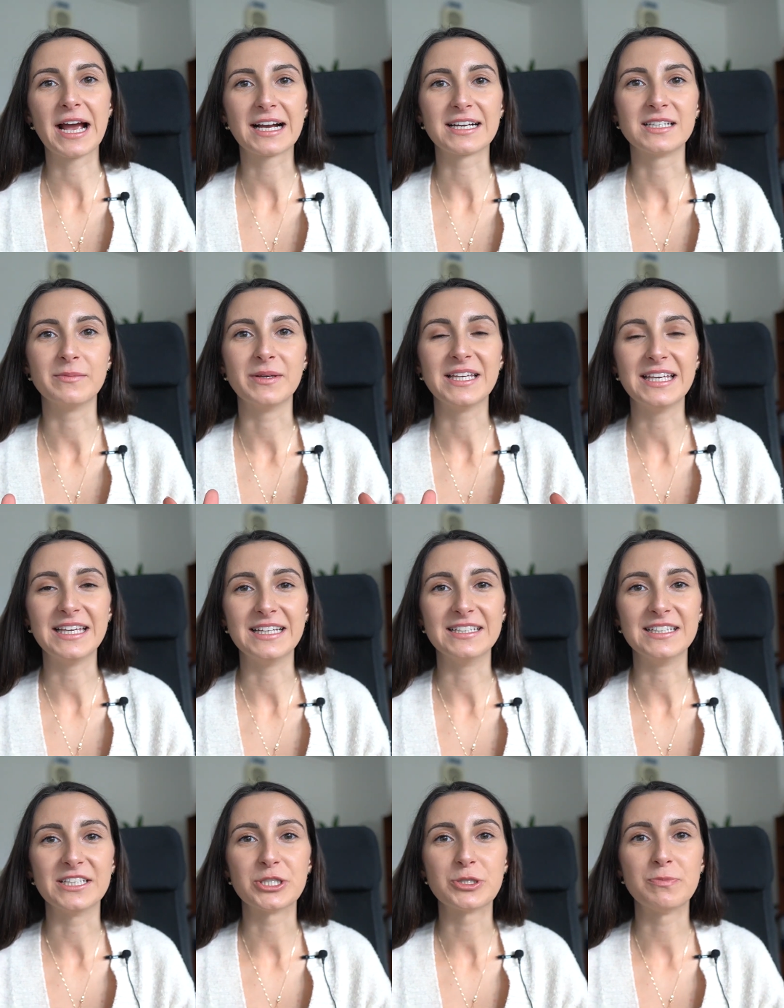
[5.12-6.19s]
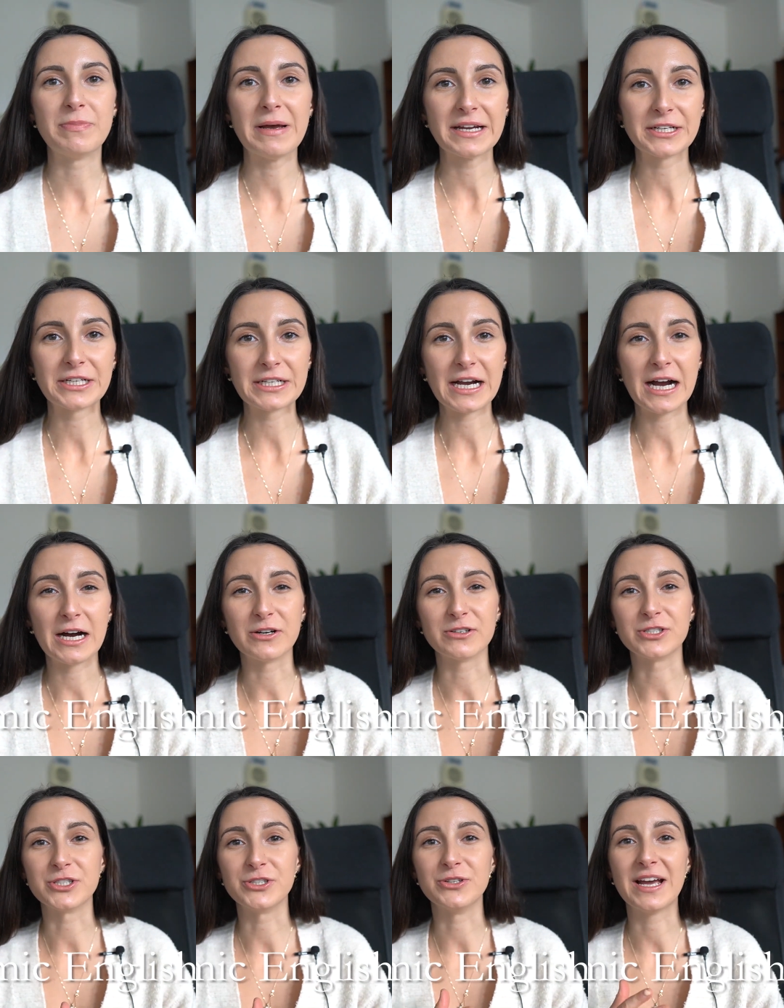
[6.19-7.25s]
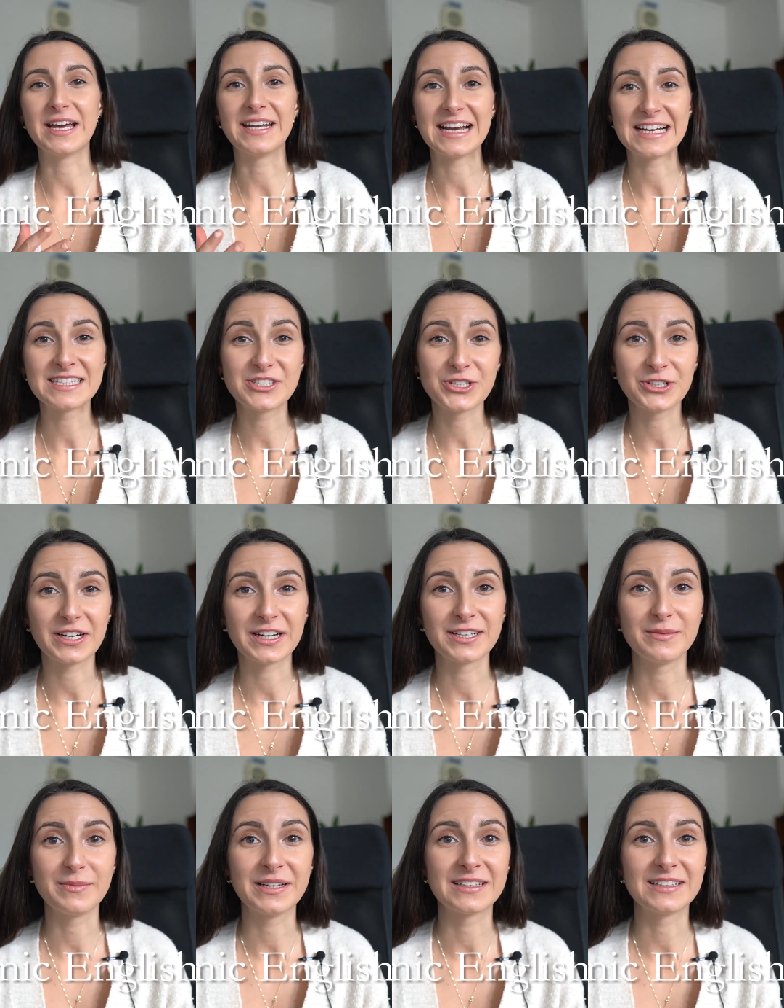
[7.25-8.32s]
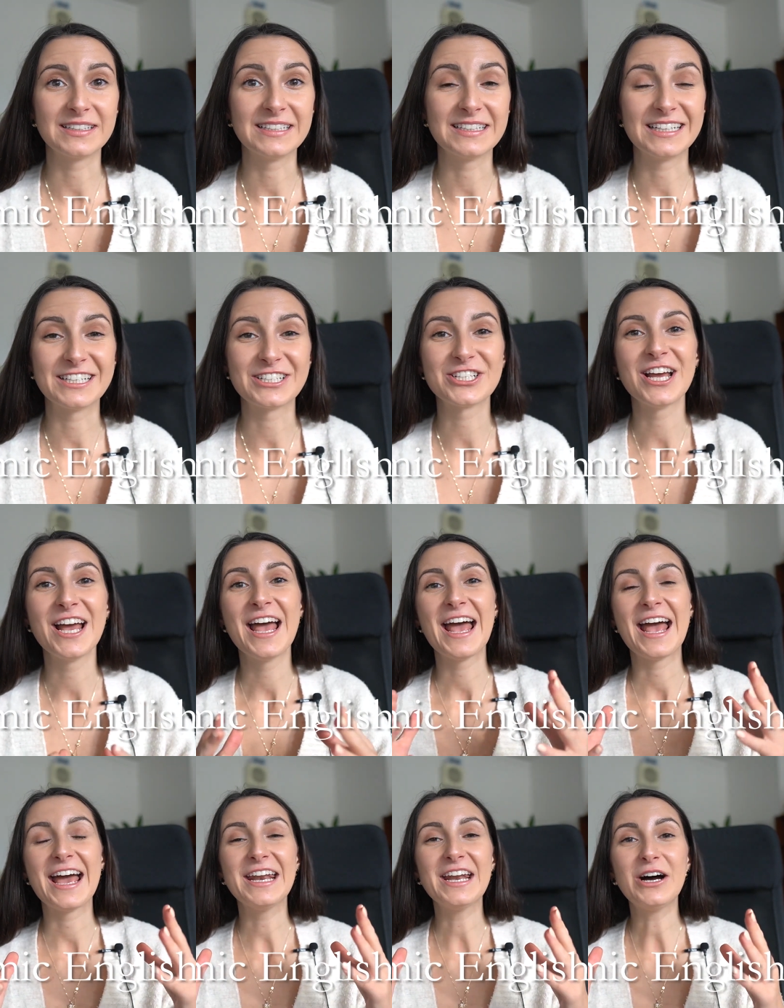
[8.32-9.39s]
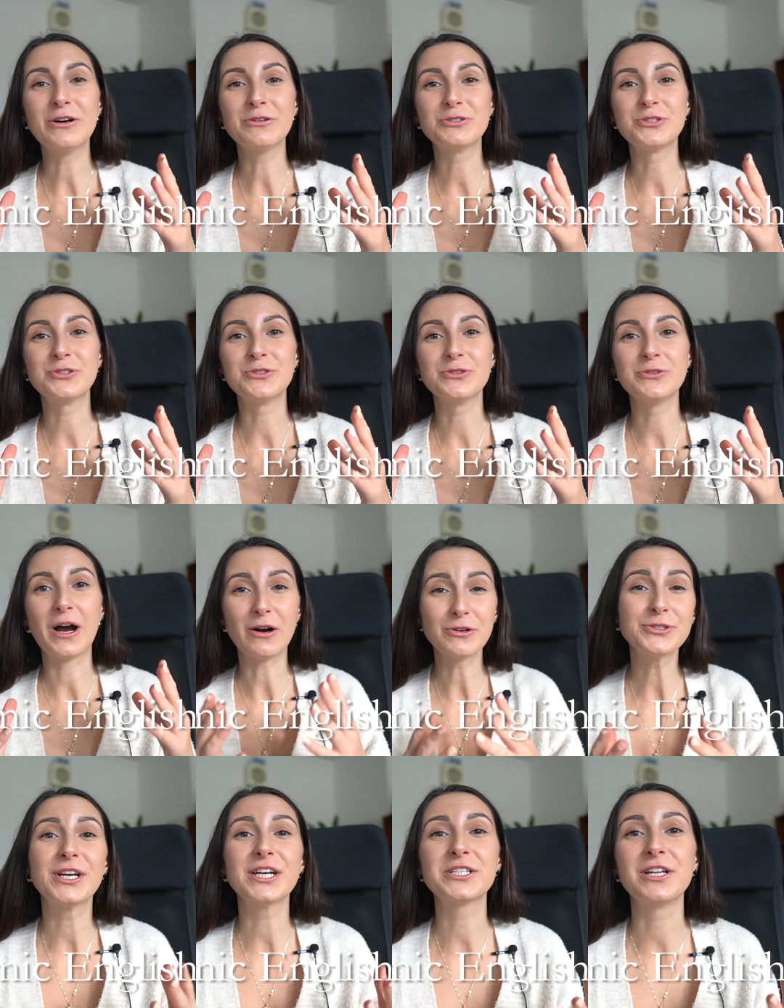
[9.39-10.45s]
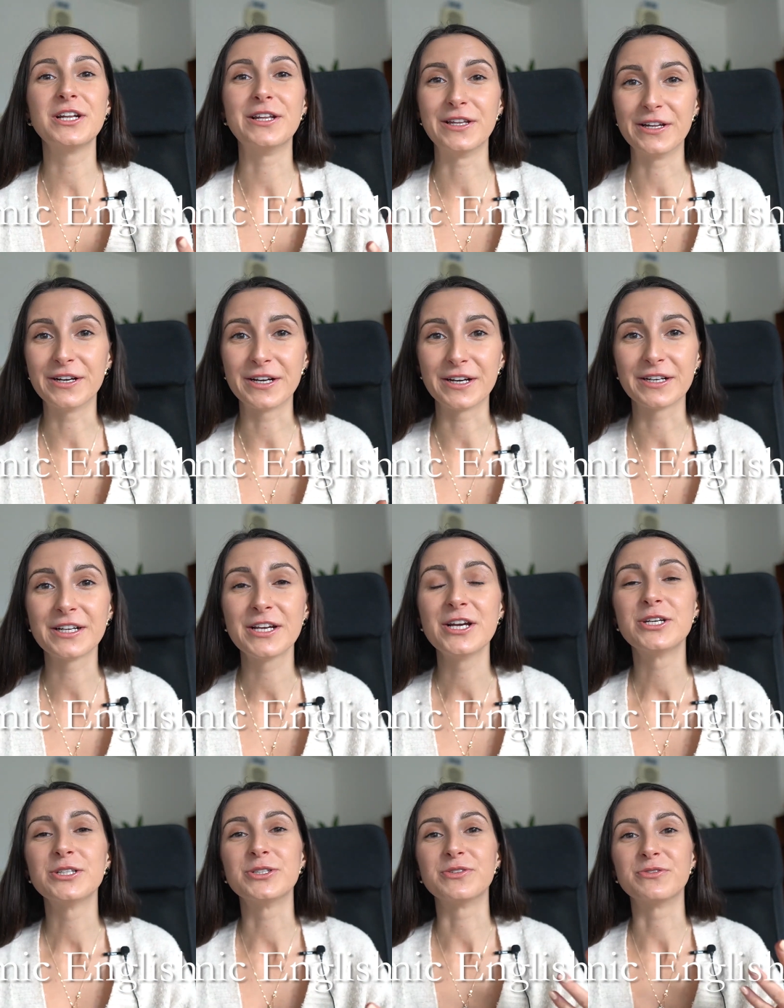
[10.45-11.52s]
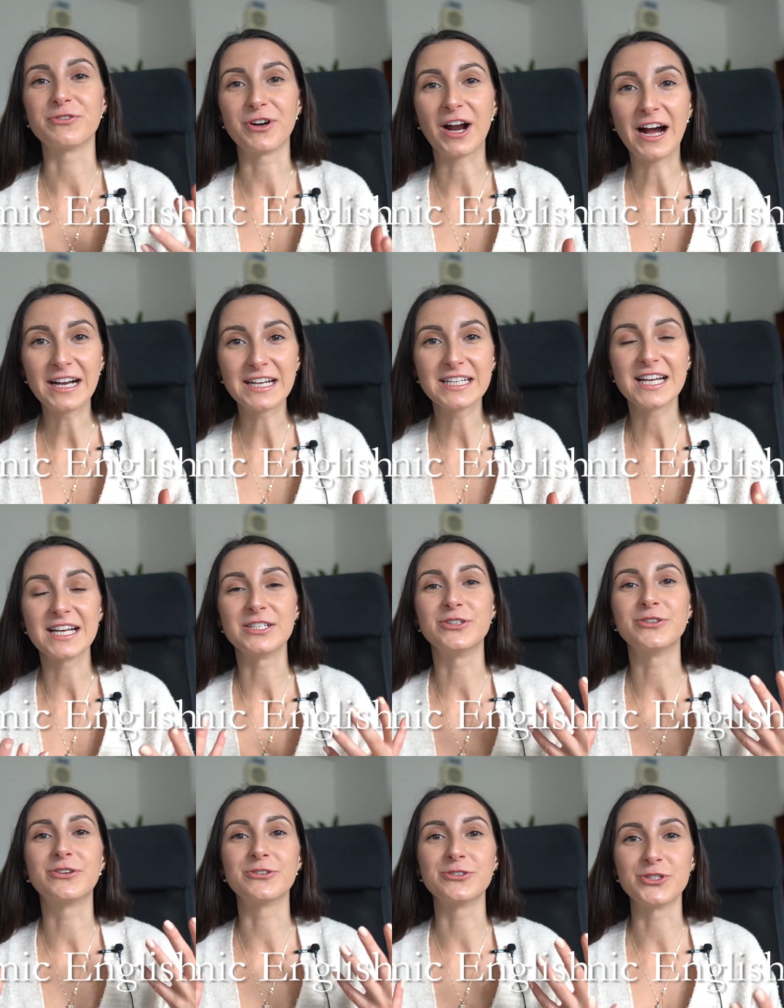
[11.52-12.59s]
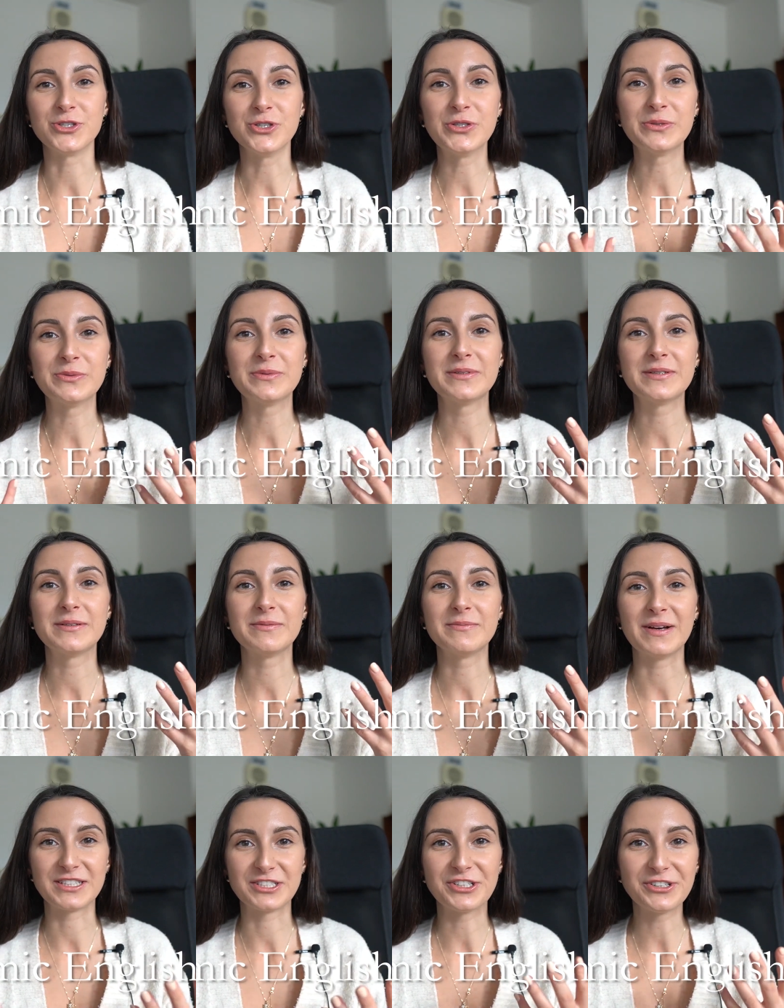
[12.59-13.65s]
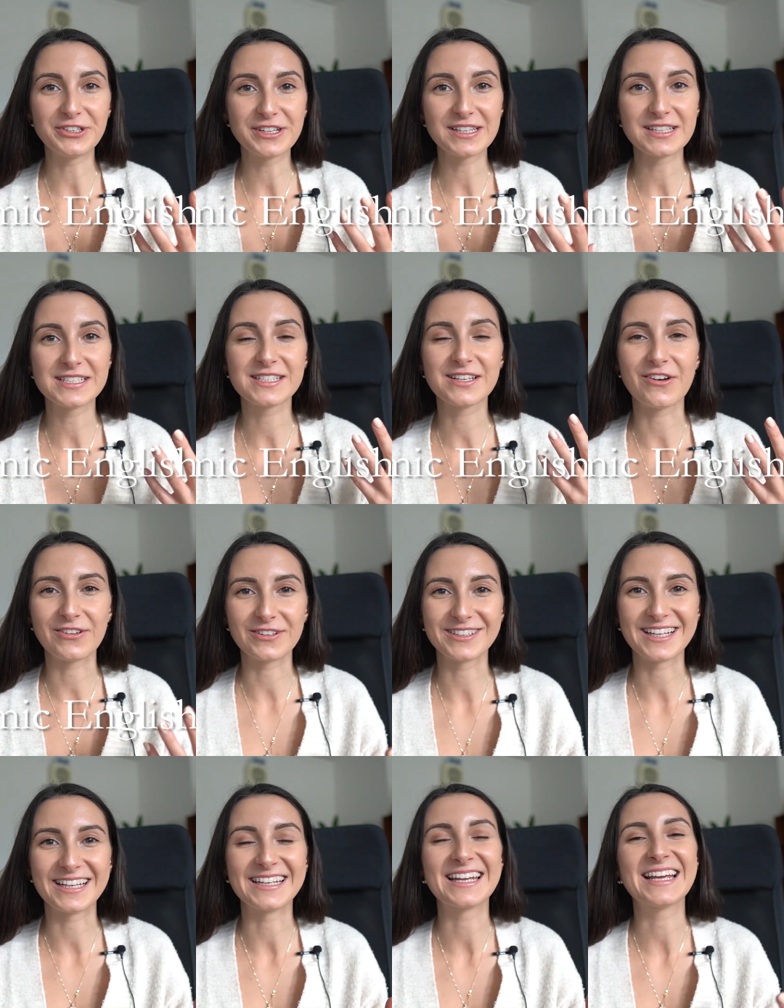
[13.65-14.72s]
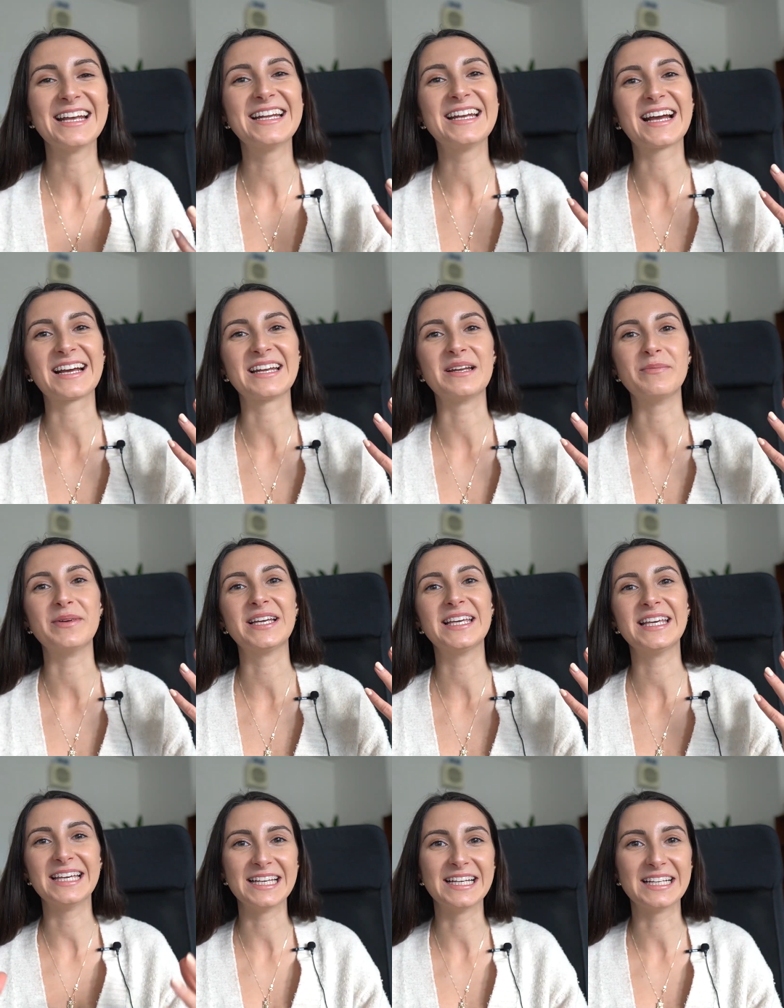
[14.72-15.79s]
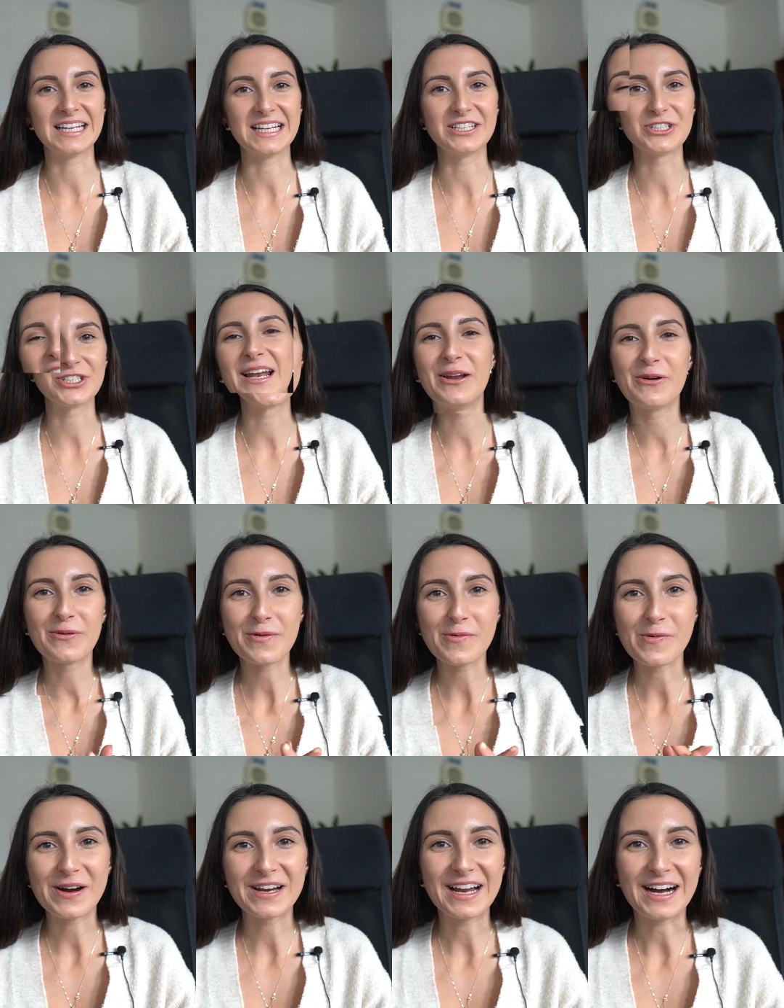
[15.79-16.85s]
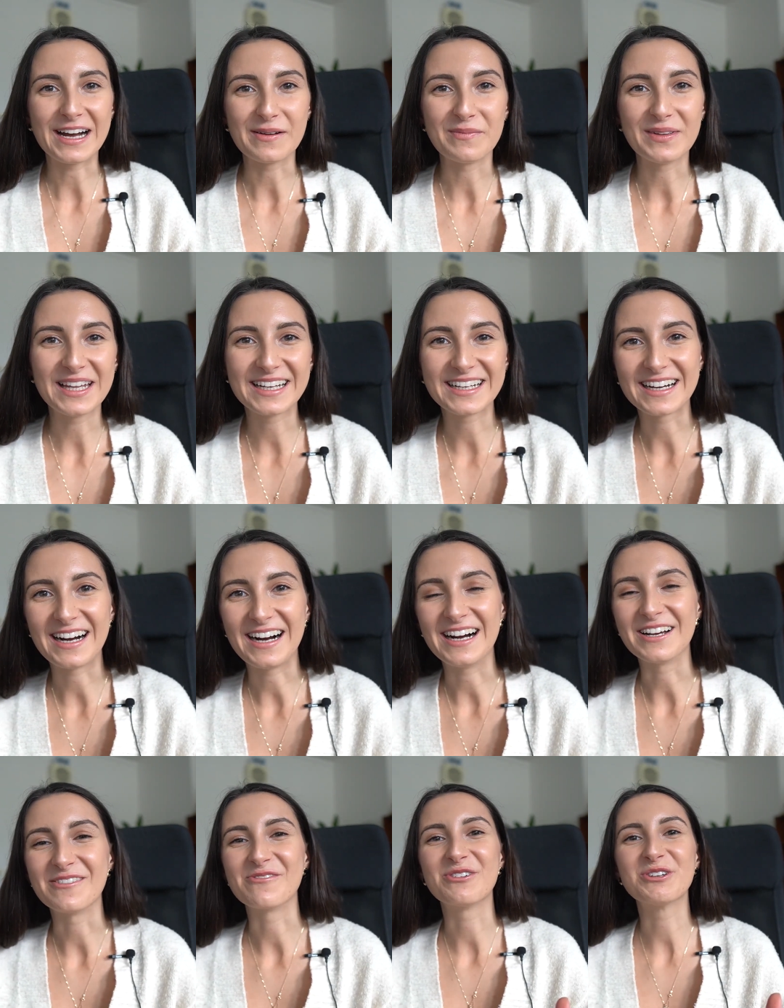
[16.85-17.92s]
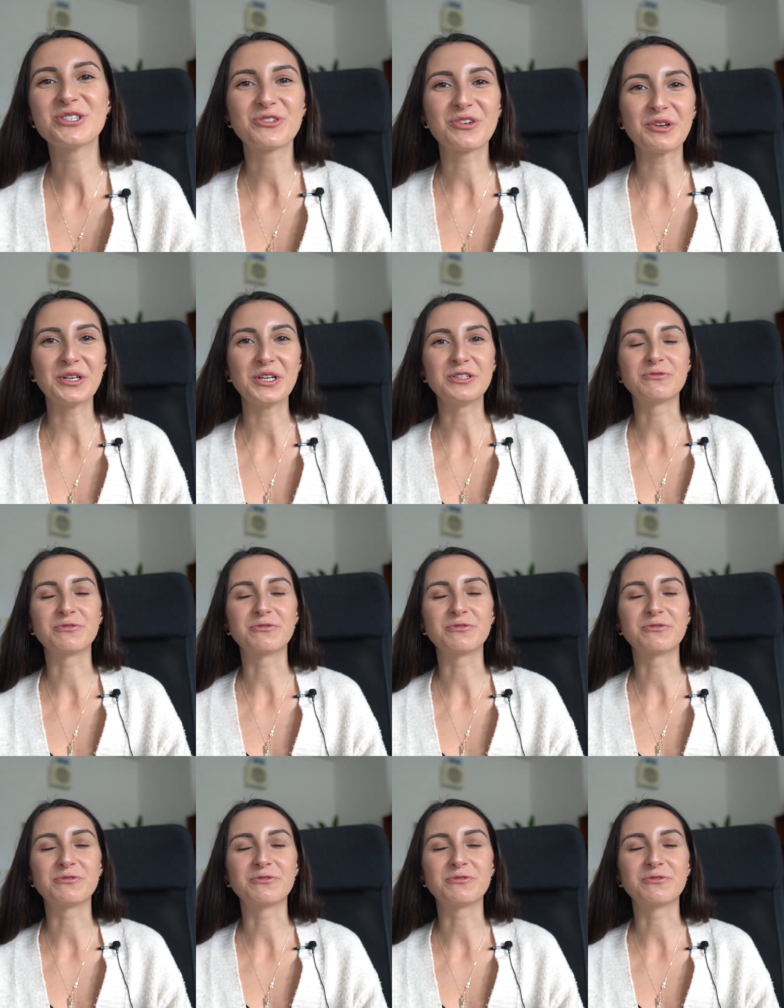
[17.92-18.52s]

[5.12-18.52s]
academic English better, how to enhance your academic English, and how to actually learn to write and to consume materials, content in academic English. Hello everyone, I'm Lenka. I'm first graduate